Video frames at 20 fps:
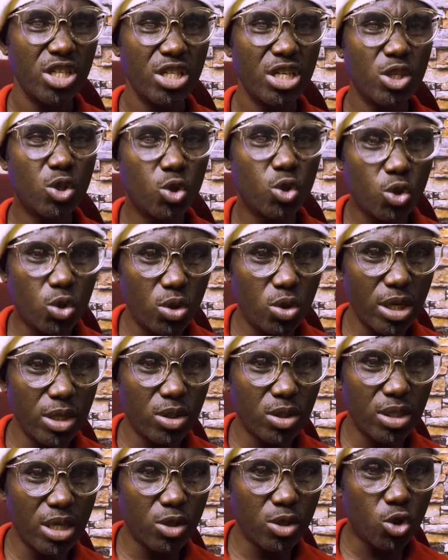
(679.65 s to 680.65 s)
They
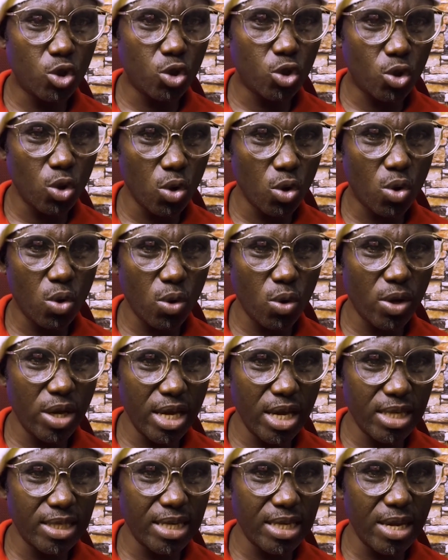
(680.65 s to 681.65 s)
took
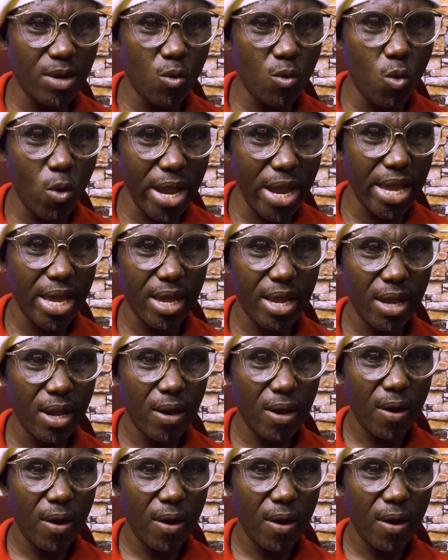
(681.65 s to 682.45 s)
easy way